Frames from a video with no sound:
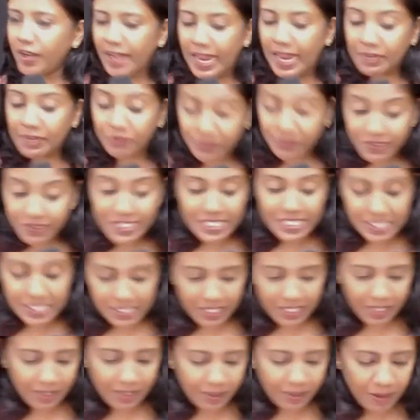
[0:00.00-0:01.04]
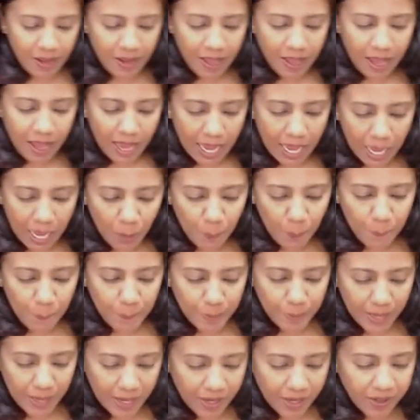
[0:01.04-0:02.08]
And we will see how
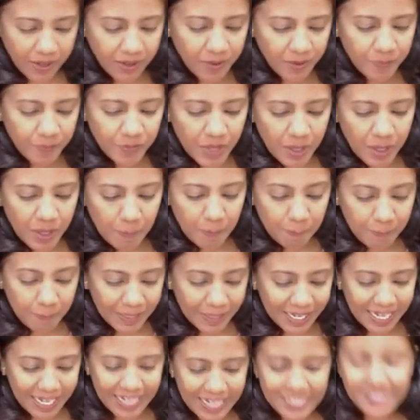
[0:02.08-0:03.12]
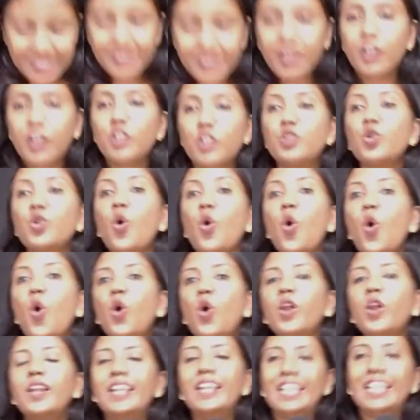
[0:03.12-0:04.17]
prayer, plays a
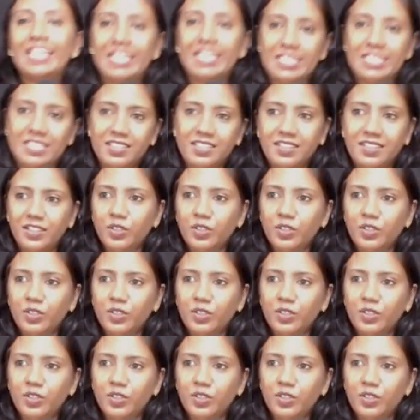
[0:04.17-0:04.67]
role in it?